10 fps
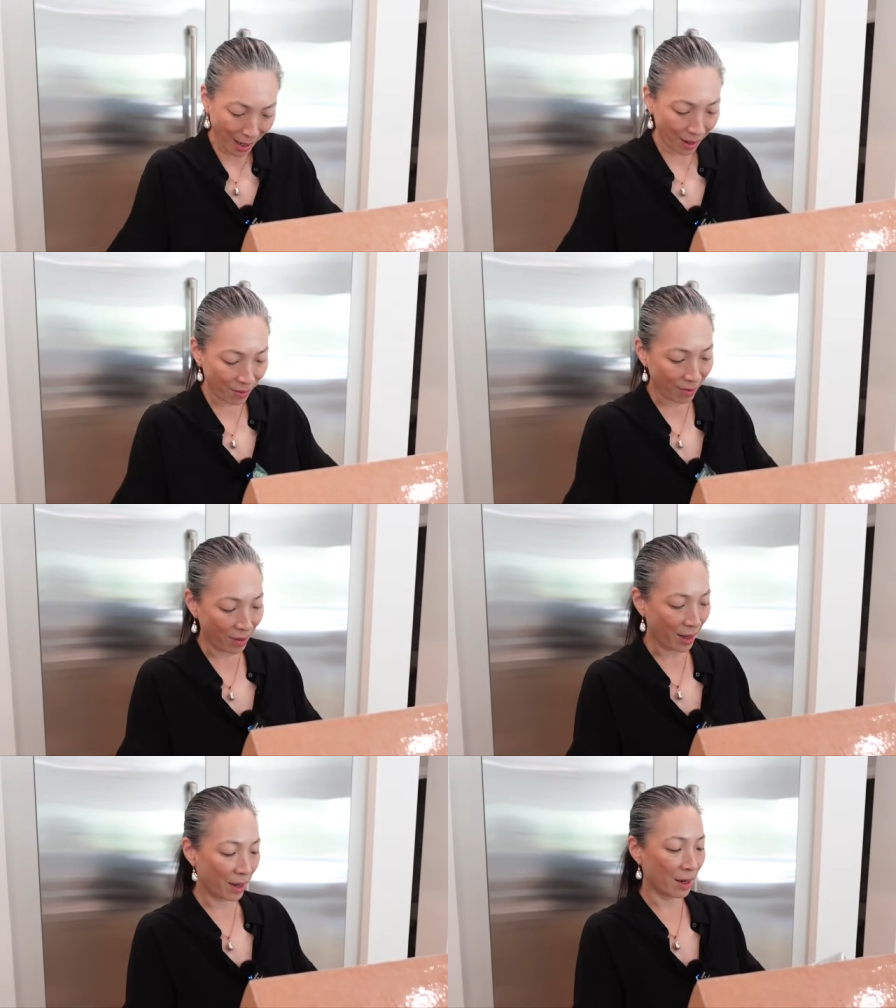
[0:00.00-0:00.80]
And
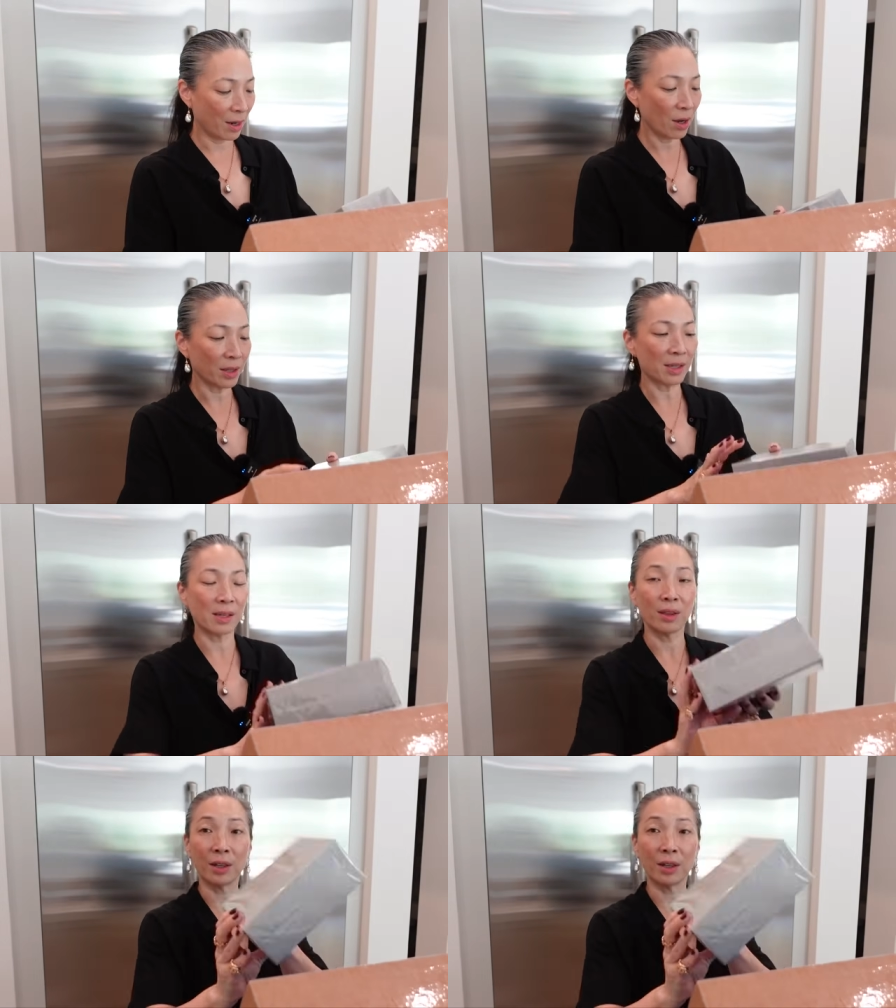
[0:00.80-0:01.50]
then, oh, they sent